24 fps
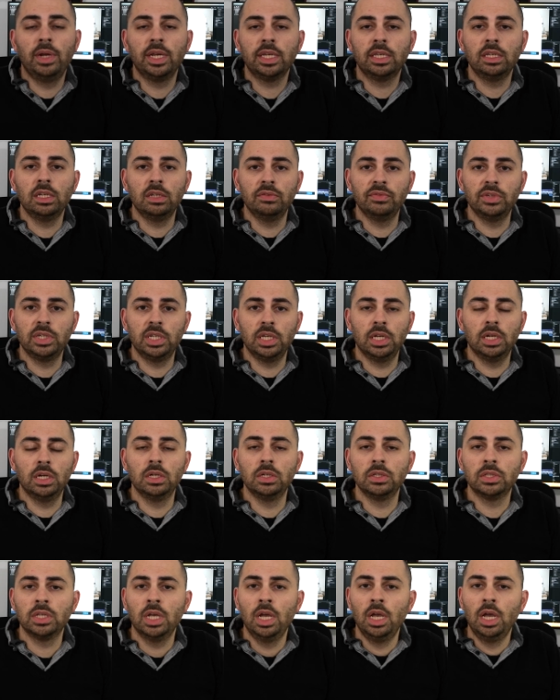making
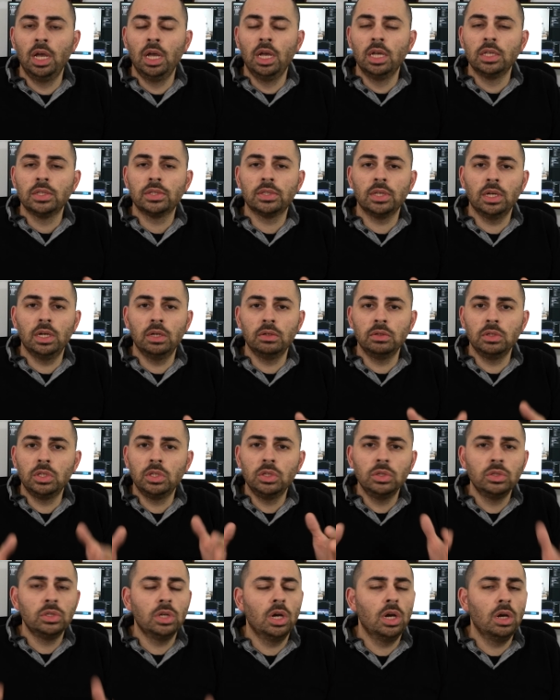videos. So
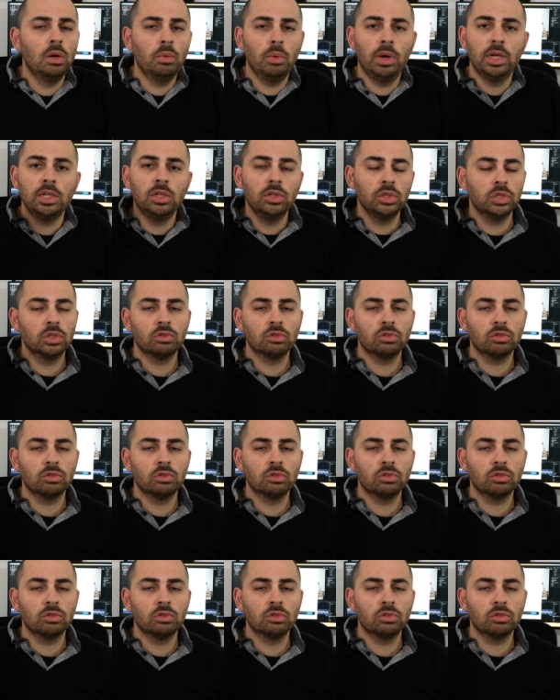you know when you're